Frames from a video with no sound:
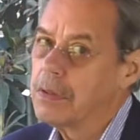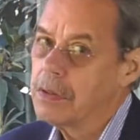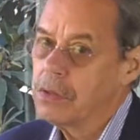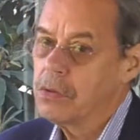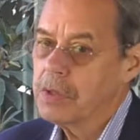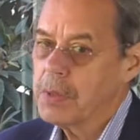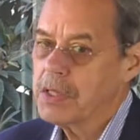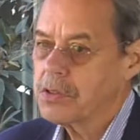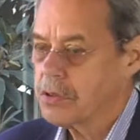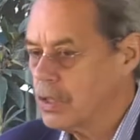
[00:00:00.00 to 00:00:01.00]
the new
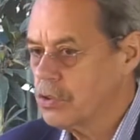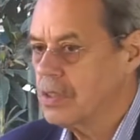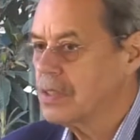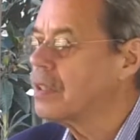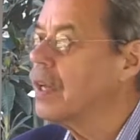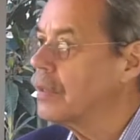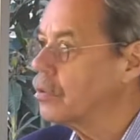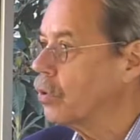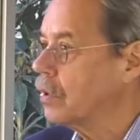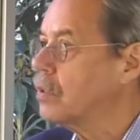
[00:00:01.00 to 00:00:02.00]
administration is
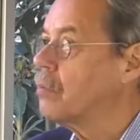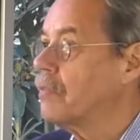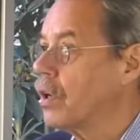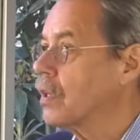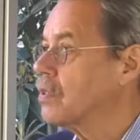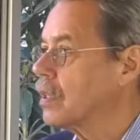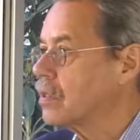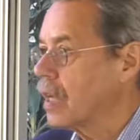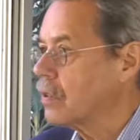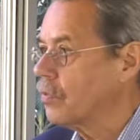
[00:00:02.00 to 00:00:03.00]
not going to be very
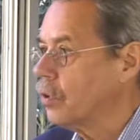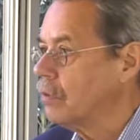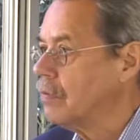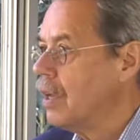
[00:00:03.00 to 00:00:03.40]
successful